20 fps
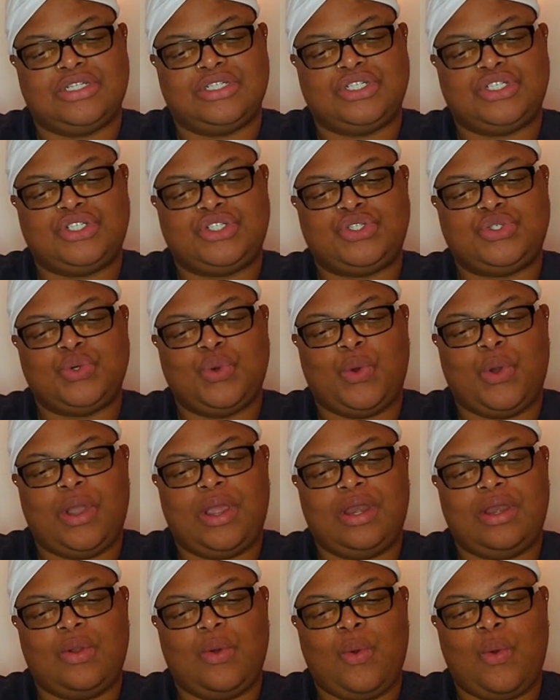
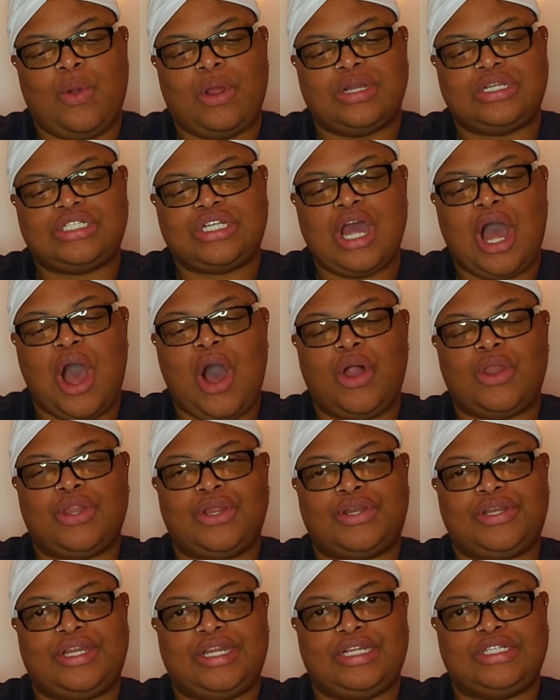short or
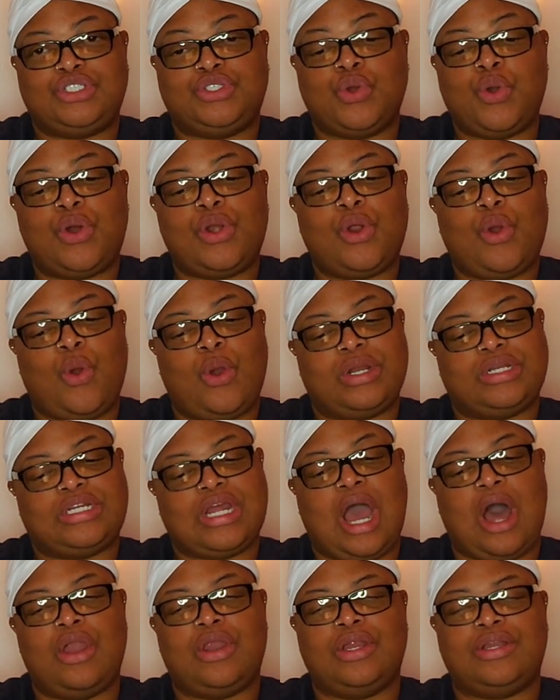taller, shorter or
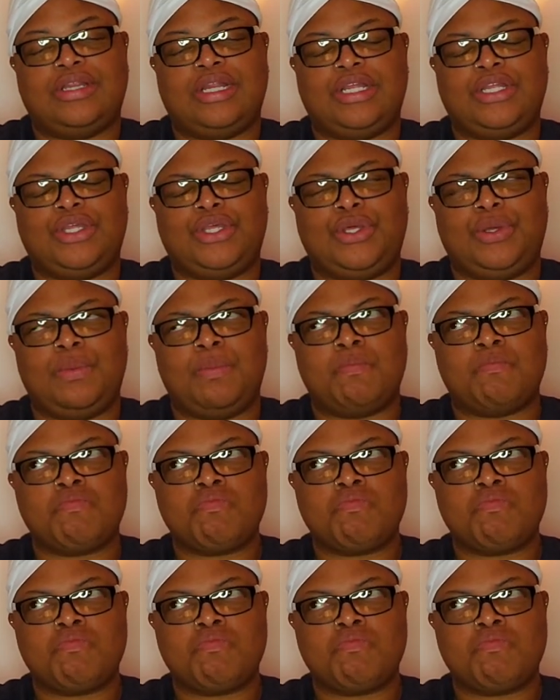taller than you?